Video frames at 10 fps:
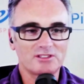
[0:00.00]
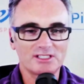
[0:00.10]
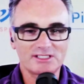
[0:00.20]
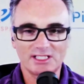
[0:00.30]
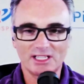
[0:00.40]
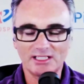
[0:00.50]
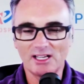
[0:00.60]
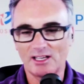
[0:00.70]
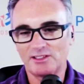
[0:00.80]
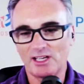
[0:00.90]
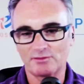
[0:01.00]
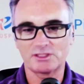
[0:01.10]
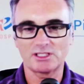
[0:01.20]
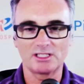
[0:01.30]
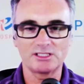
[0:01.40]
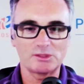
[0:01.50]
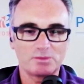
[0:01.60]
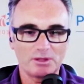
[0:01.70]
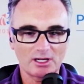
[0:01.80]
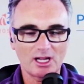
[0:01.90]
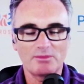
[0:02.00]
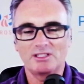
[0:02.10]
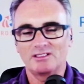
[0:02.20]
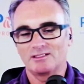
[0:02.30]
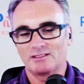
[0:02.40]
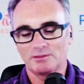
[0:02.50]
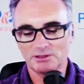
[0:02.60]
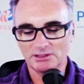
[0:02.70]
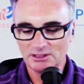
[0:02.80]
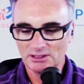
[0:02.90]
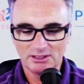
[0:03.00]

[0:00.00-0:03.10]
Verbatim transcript: interesting. And yeah, on the advertising part, I mean, come on.